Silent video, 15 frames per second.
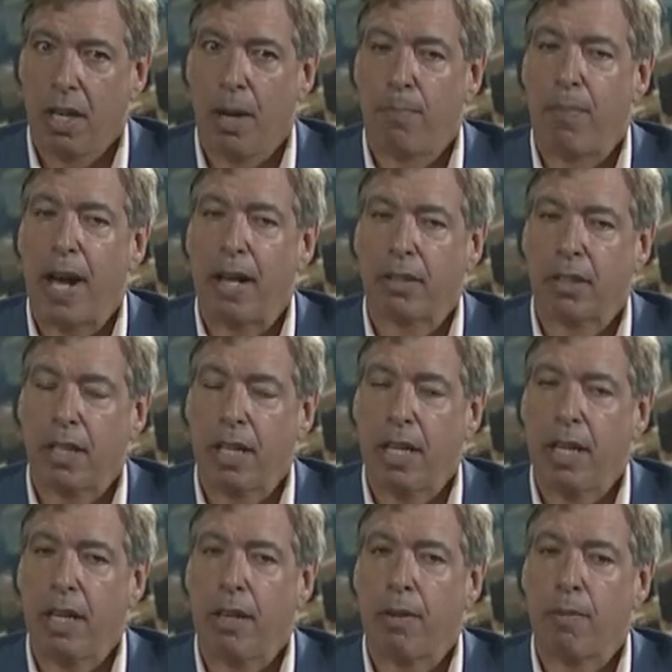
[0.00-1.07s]
about
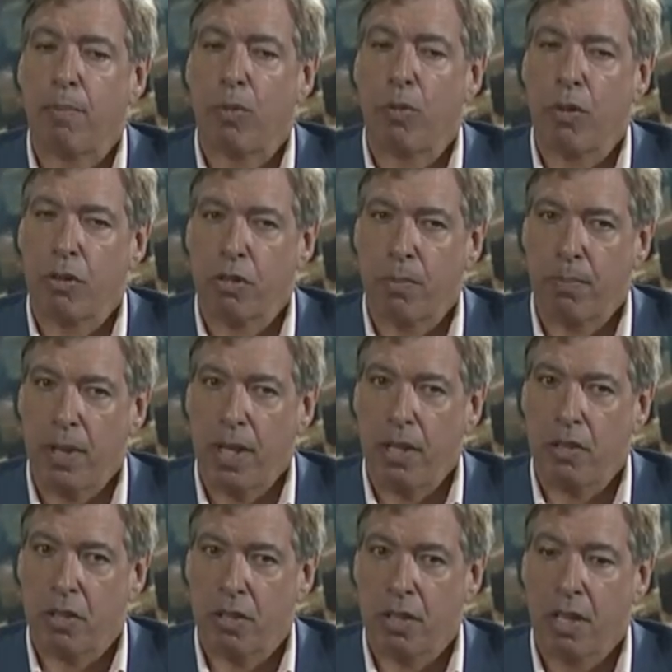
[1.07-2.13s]
the importance of
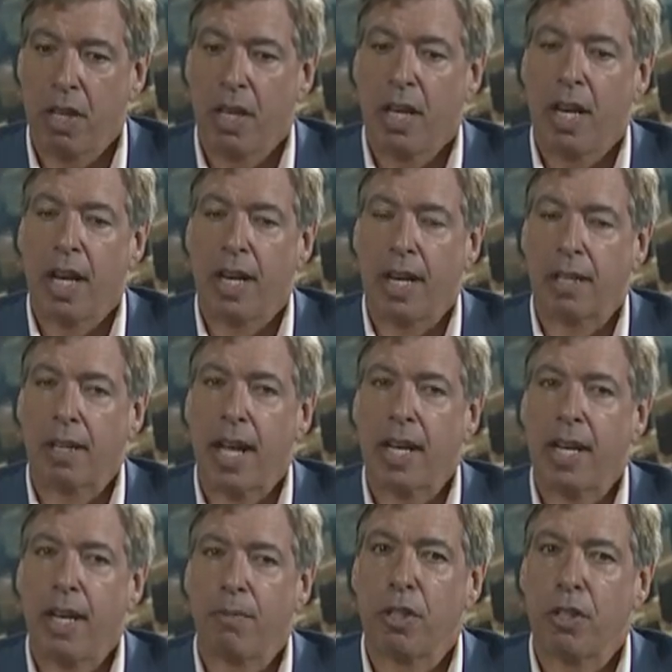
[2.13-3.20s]
peace. And I'd
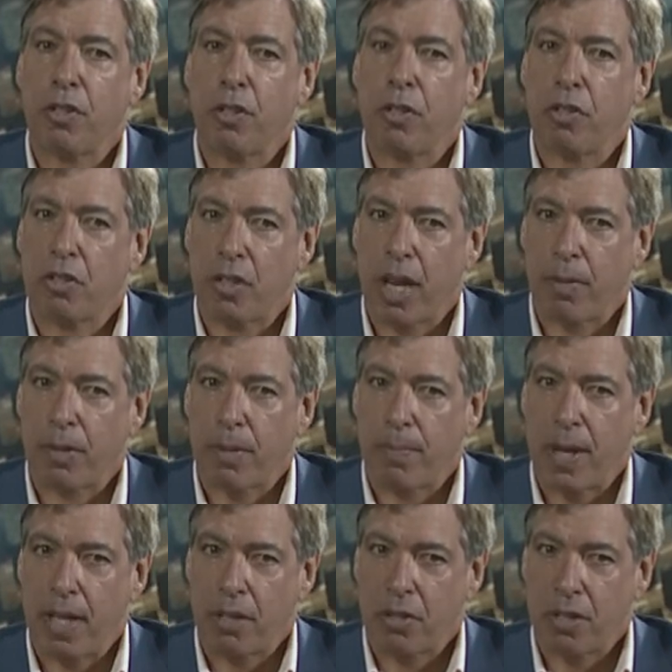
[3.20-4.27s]
like to do the same with the
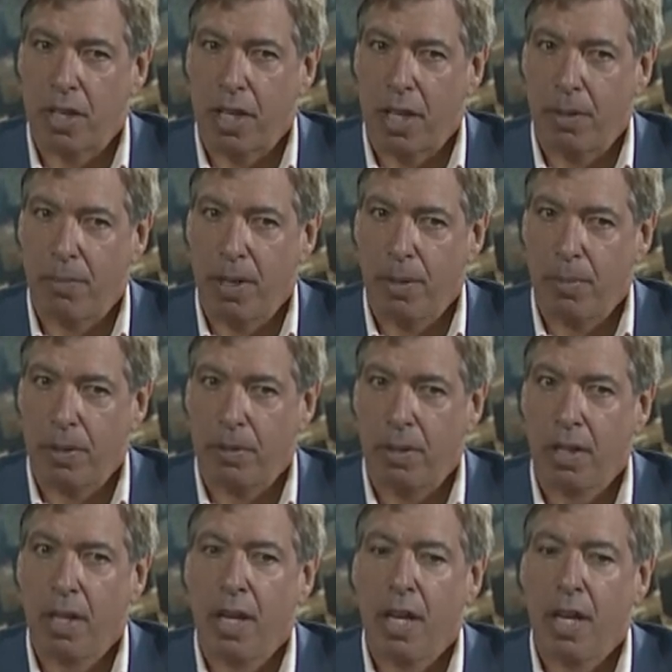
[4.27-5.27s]
Palestinian people.